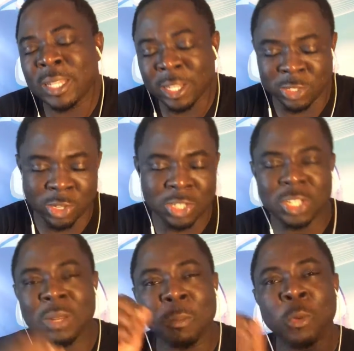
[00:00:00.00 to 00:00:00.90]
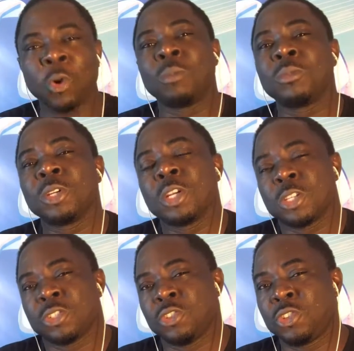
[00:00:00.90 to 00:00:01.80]
They're searching, boom,
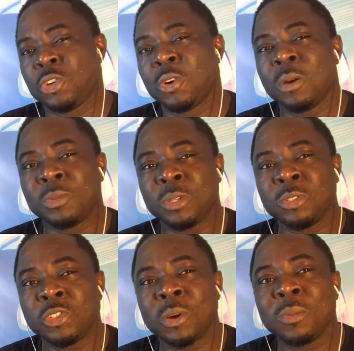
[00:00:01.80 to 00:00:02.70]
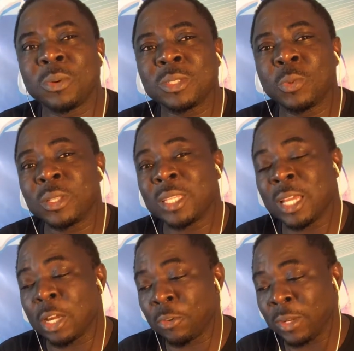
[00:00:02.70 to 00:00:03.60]
you show up, you show up with what
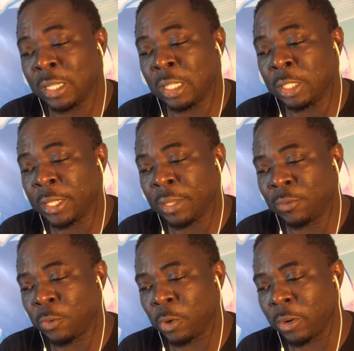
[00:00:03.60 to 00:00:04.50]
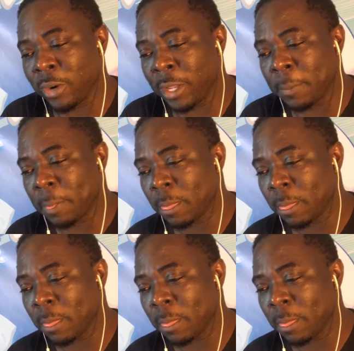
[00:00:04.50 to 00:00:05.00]
they're already looking for, right?